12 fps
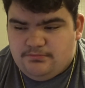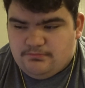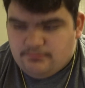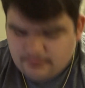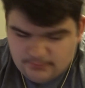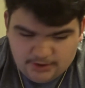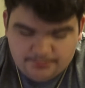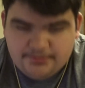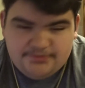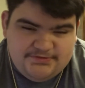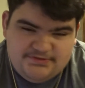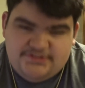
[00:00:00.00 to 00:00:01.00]

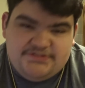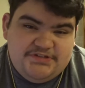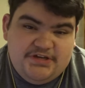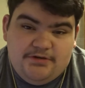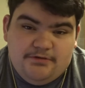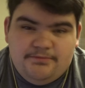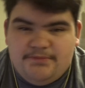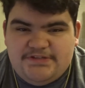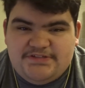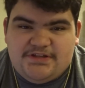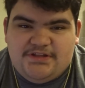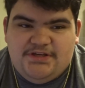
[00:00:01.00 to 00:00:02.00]
upload to this channel,
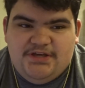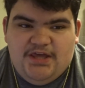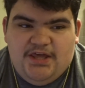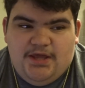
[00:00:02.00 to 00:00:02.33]
basically.